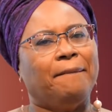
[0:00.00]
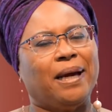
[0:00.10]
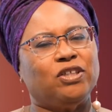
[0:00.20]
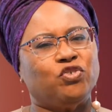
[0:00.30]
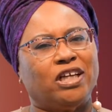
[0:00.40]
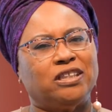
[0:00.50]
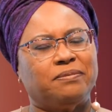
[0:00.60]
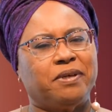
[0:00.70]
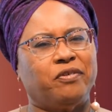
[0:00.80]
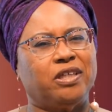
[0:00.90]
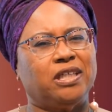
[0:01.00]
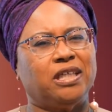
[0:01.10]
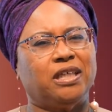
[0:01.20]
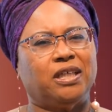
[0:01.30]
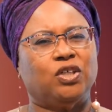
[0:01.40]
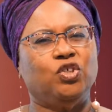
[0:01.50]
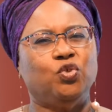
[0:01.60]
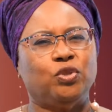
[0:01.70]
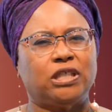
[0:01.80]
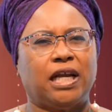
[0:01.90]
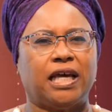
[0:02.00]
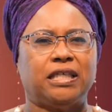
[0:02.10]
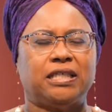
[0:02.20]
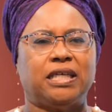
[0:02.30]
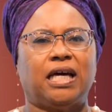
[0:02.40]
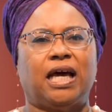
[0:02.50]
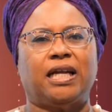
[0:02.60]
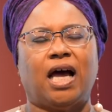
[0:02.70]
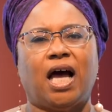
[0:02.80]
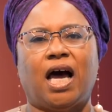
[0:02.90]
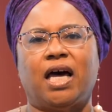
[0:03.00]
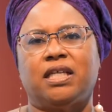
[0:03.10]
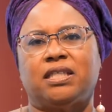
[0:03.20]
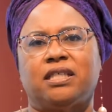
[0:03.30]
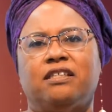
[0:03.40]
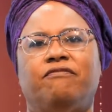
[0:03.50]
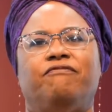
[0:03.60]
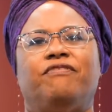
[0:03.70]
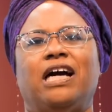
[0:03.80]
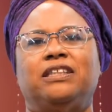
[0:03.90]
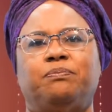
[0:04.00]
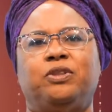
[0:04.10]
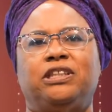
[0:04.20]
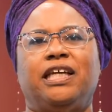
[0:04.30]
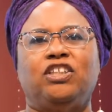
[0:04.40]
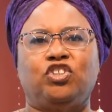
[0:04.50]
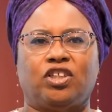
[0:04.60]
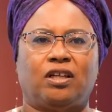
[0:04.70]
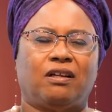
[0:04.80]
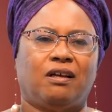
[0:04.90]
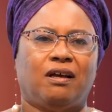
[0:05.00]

By transparently utilizing and harnessing the vast potential